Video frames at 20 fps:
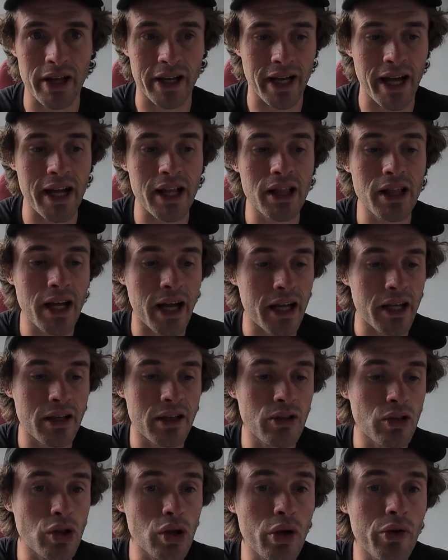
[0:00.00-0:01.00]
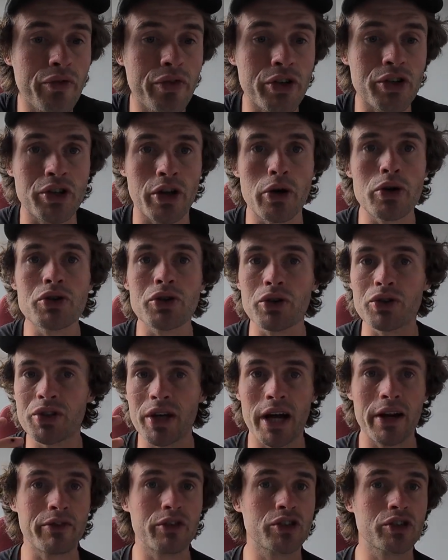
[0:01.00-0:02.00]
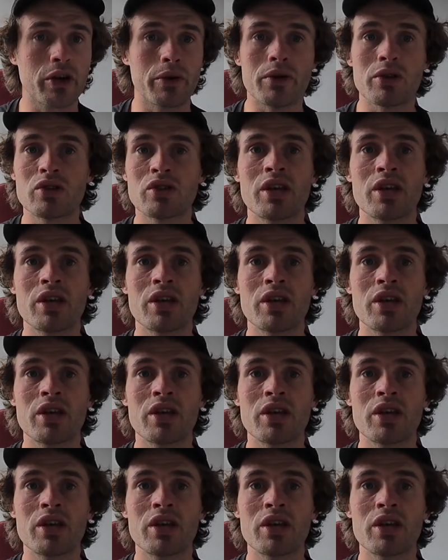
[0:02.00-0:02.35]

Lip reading: Like I love the social side of just going